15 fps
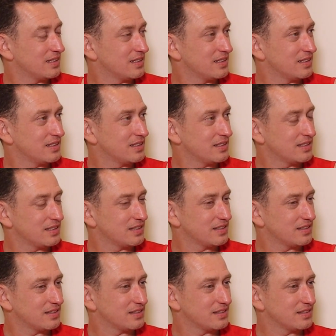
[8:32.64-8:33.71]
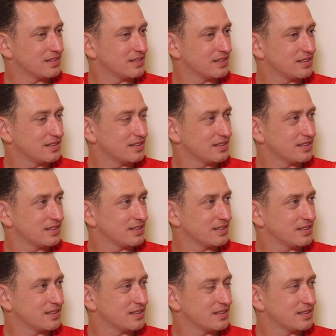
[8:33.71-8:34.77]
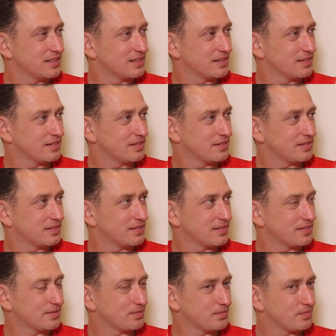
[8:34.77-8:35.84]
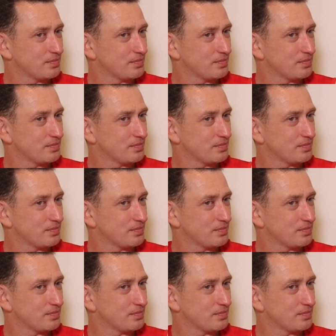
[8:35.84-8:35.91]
(not speaking)